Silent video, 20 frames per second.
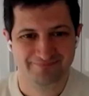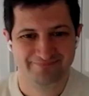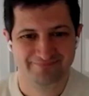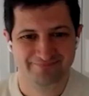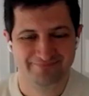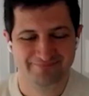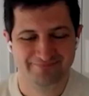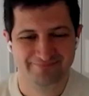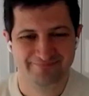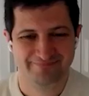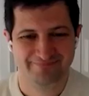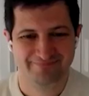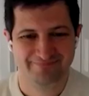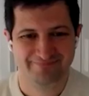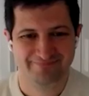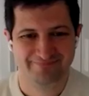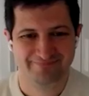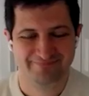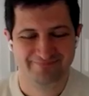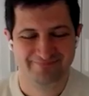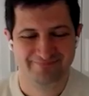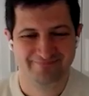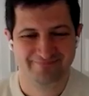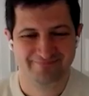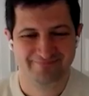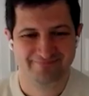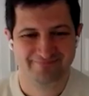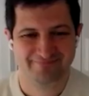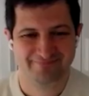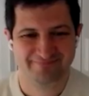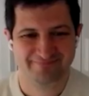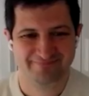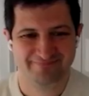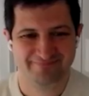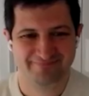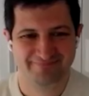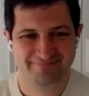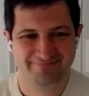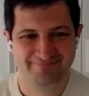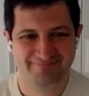
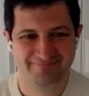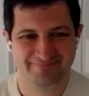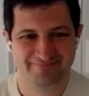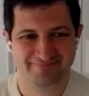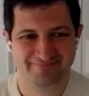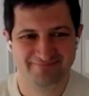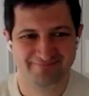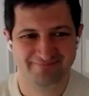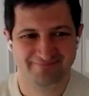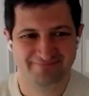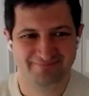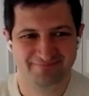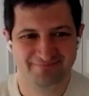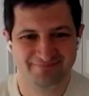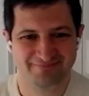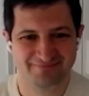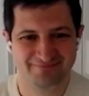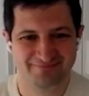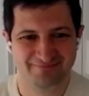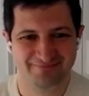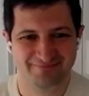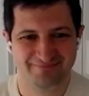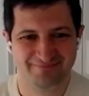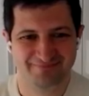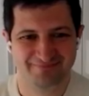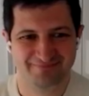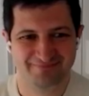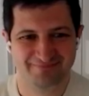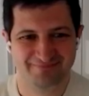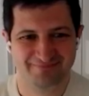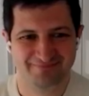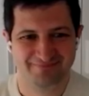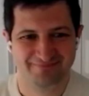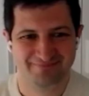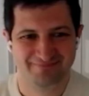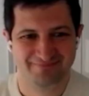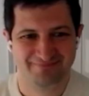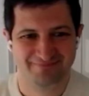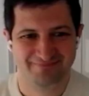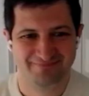
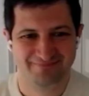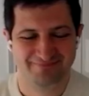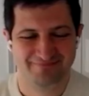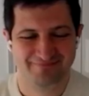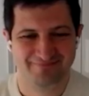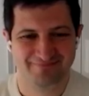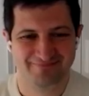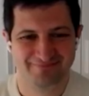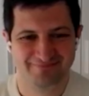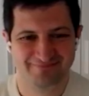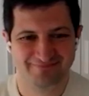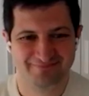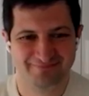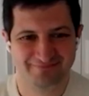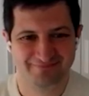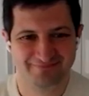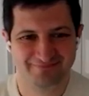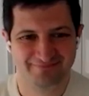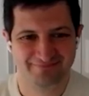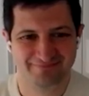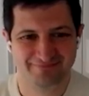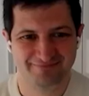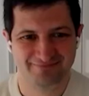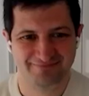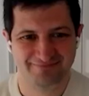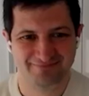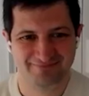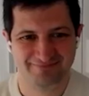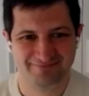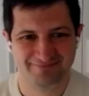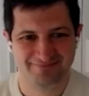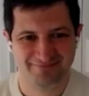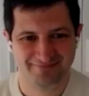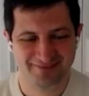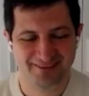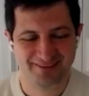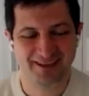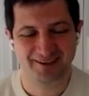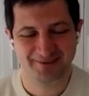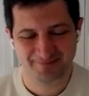
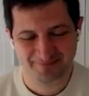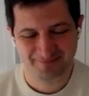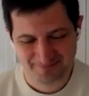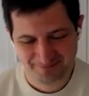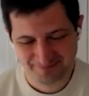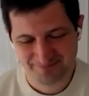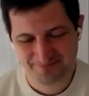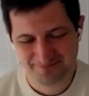[no speech]